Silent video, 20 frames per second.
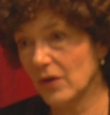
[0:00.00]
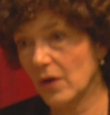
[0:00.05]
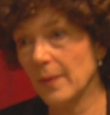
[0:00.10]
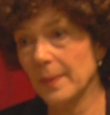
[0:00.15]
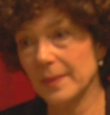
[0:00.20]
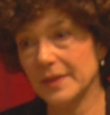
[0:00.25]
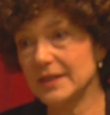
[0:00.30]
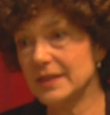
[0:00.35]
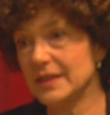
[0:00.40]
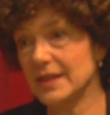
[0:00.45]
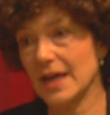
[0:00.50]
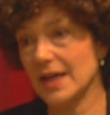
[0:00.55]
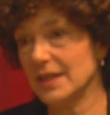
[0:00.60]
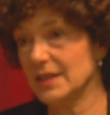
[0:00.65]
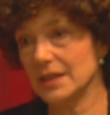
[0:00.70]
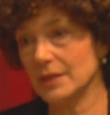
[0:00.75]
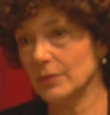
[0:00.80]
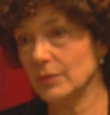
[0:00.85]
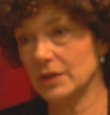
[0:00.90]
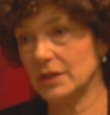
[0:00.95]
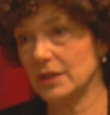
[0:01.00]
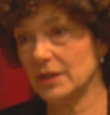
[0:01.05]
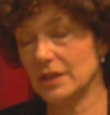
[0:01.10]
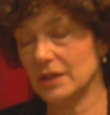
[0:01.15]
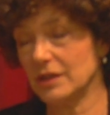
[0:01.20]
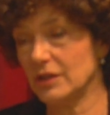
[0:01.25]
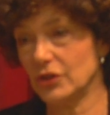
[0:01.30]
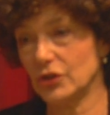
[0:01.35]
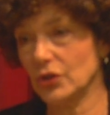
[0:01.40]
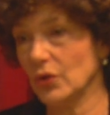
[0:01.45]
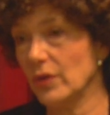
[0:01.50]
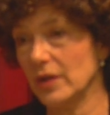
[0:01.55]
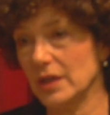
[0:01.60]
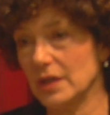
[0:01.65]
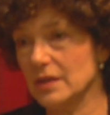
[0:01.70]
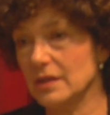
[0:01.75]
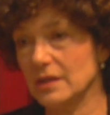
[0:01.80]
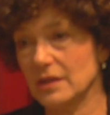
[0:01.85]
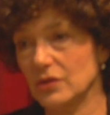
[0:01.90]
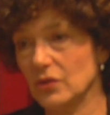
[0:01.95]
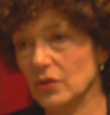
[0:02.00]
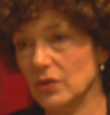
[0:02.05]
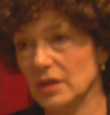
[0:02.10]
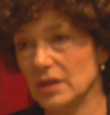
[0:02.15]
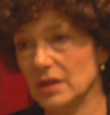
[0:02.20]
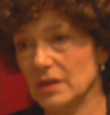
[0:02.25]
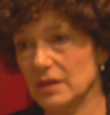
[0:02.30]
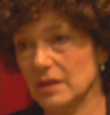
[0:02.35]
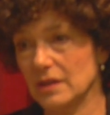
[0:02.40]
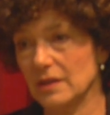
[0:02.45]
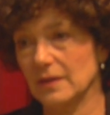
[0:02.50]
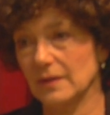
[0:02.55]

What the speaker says: on the set. It was just joyous, joyous.